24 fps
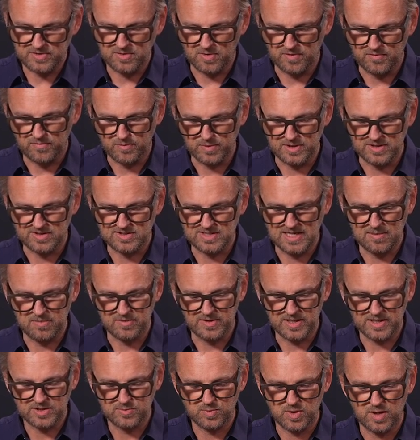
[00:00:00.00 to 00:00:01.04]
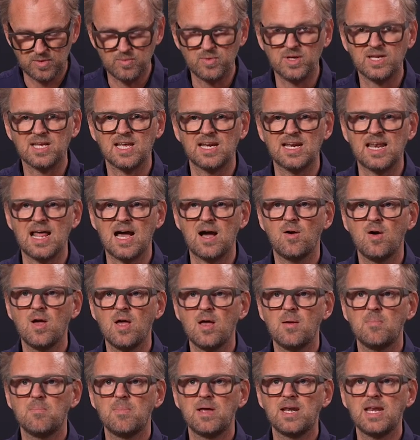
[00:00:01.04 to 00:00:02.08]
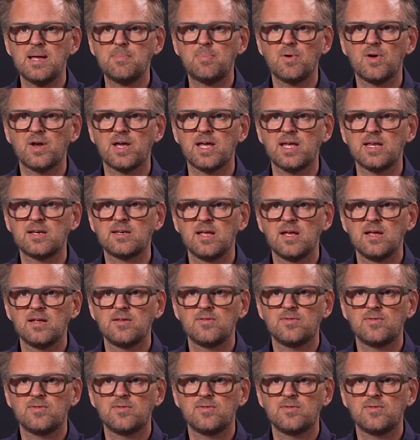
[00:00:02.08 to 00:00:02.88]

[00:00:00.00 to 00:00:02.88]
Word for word: So if we disable this one, we can now manipulate